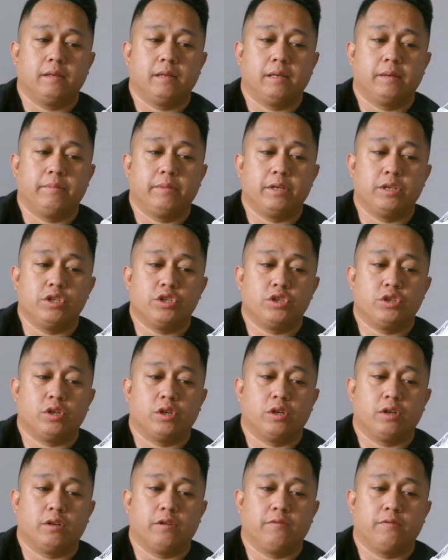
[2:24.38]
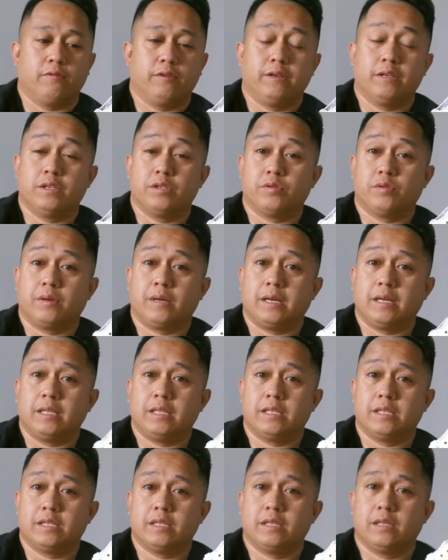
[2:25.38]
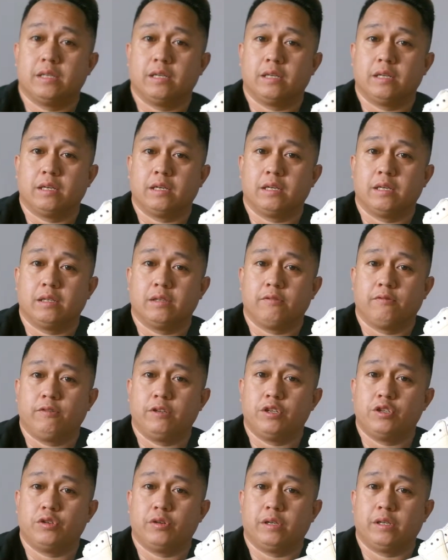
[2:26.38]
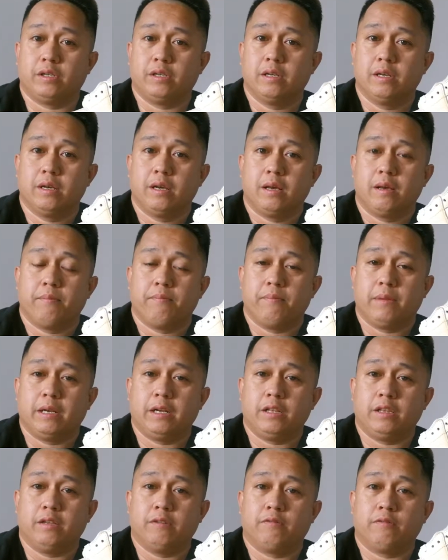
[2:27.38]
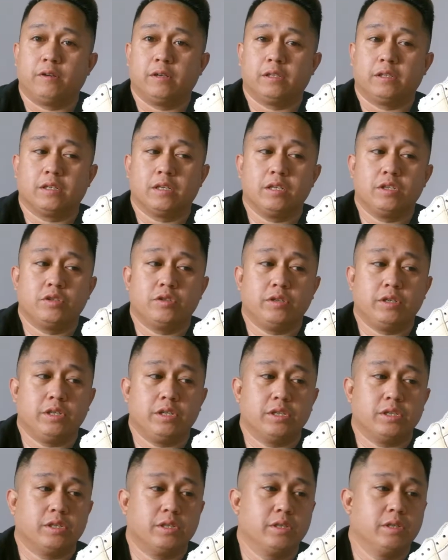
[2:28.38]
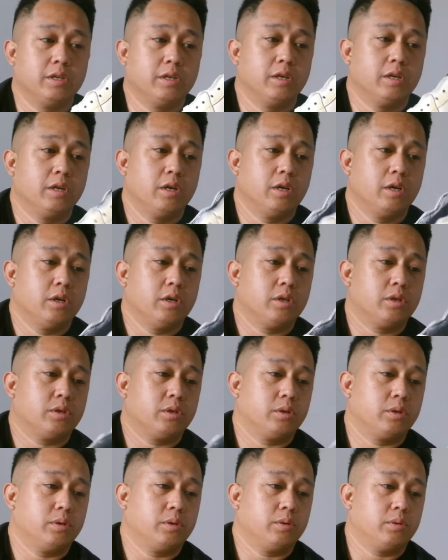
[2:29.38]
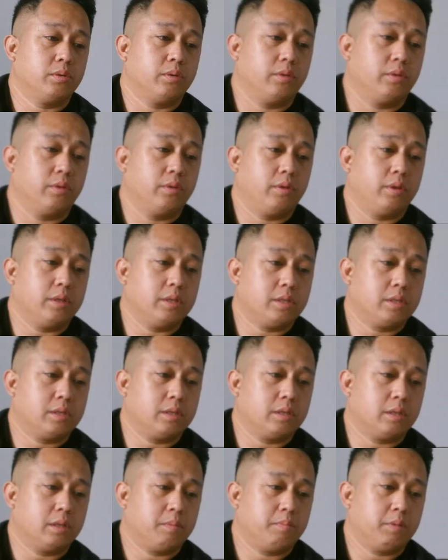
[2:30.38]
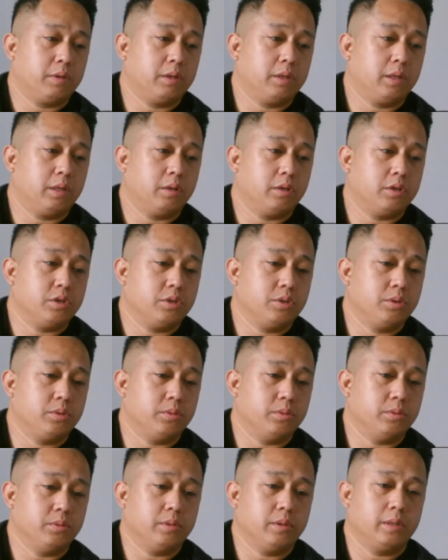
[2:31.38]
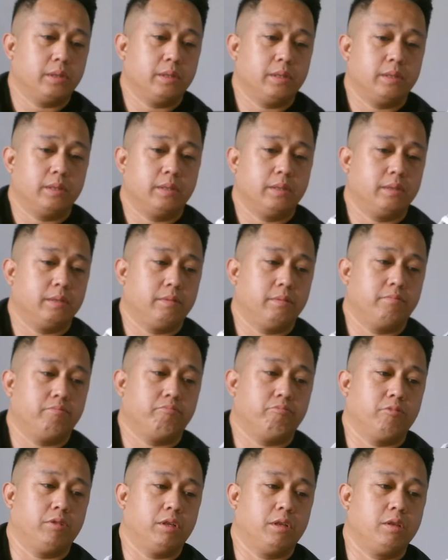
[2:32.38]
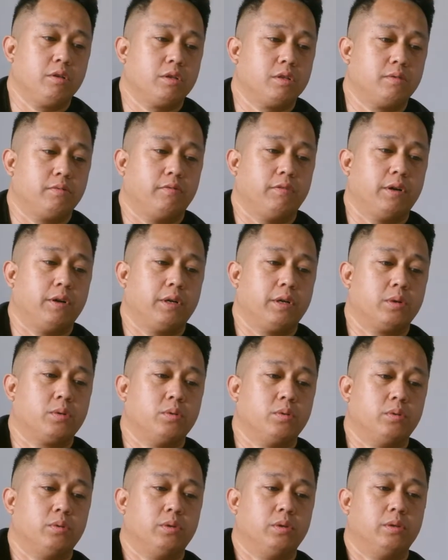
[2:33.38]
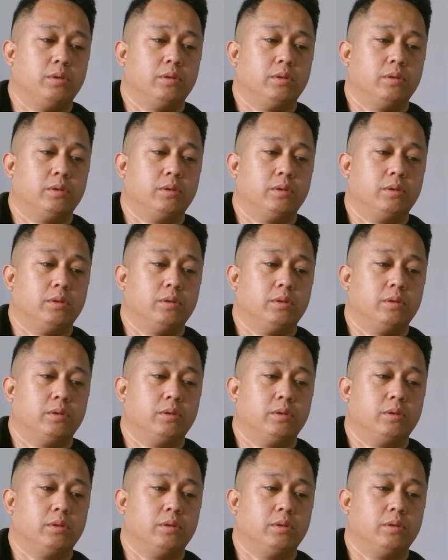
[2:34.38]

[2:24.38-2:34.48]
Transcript: image of his rides uh, featuring many different countries. So, this uh, particular shoe it looks very cool.